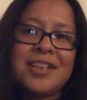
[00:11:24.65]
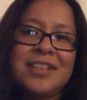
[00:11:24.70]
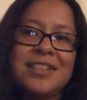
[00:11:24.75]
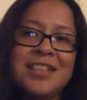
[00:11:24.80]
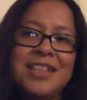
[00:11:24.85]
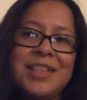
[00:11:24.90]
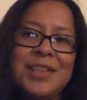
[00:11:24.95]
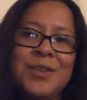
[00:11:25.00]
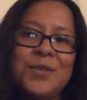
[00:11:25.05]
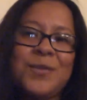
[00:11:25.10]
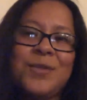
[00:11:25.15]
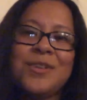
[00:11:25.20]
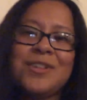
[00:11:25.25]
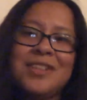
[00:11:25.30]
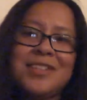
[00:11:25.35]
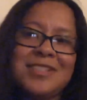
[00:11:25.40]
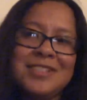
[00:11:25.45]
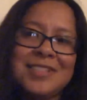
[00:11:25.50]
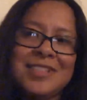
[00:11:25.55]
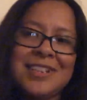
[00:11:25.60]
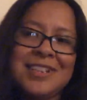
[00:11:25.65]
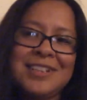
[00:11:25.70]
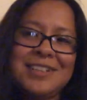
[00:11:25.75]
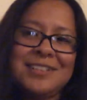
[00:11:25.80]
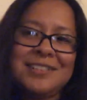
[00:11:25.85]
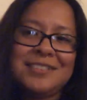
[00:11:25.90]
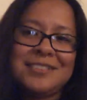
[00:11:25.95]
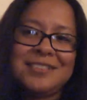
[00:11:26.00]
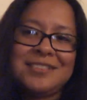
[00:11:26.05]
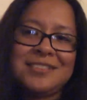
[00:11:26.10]
Thank you for listening.
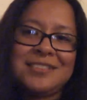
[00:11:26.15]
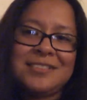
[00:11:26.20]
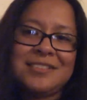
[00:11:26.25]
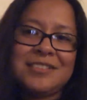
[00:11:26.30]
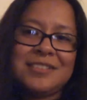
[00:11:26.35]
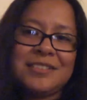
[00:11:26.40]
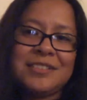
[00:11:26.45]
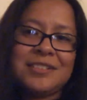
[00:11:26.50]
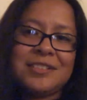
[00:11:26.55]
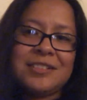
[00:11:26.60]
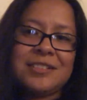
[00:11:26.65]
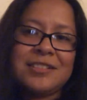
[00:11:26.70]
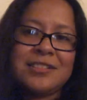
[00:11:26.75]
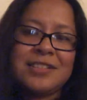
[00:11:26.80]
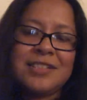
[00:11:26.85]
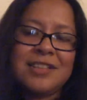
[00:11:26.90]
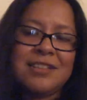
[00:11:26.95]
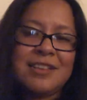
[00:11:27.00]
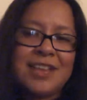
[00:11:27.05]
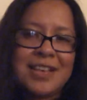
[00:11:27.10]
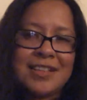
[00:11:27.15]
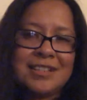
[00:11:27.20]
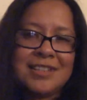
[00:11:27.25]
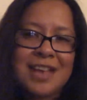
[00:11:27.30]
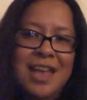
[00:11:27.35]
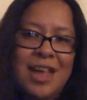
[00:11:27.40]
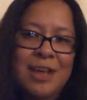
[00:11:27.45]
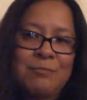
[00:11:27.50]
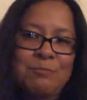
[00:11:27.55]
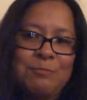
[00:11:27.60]
Till next
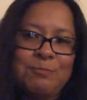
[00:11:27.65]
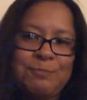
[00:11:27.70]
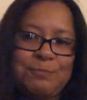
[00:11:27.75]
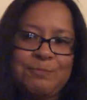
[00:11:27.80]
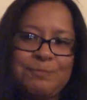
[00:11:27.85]
time.